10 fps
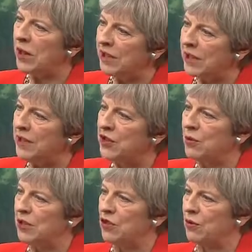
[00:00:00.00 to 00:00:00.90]
need to
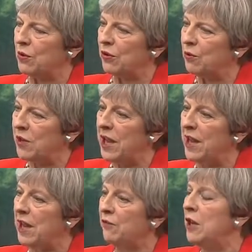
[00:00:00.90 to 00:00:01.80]
ensure that we
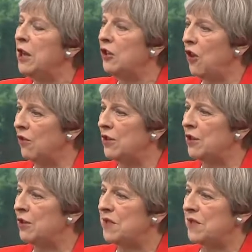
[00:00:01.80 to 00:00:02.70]
have
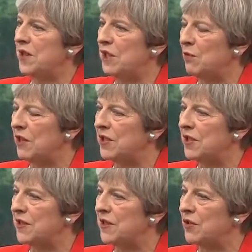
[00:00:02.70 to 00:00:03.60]
long-term sustainability
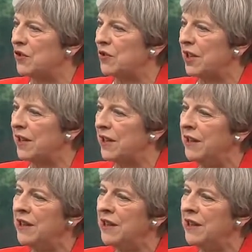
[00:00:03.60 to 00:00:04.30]
in social care.